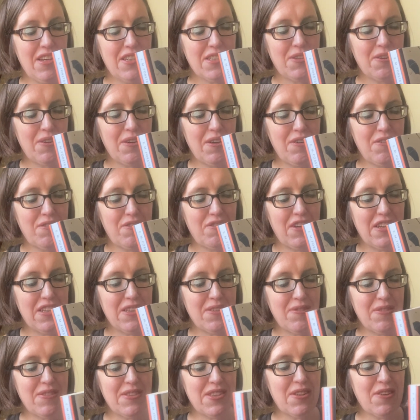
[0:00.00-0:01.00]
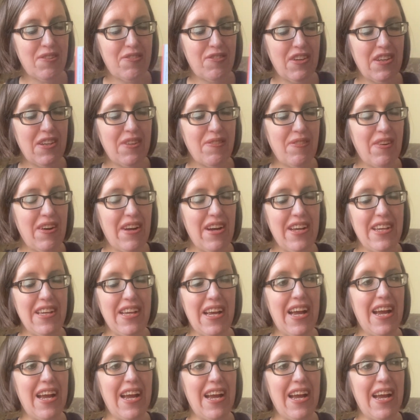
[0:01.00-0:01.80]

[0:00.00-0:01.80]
to an old friend, to a friend of mine,